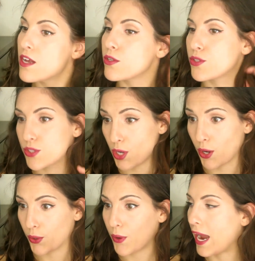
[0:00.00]

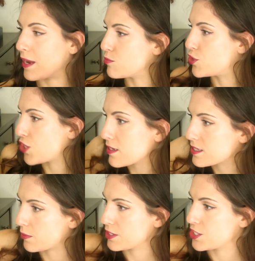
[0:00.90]
So I'm
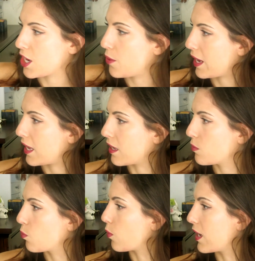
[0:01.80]
just going to go
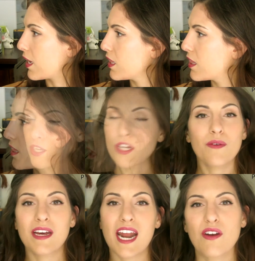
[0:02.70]
in with, you know
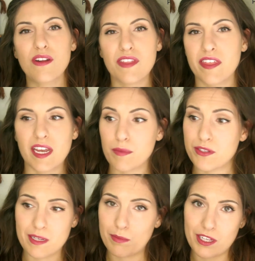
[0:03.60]
what? I don't even think I'm
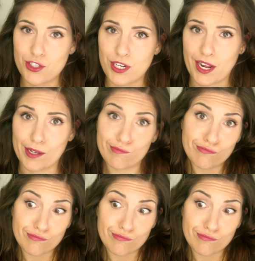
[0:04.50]
using blush today.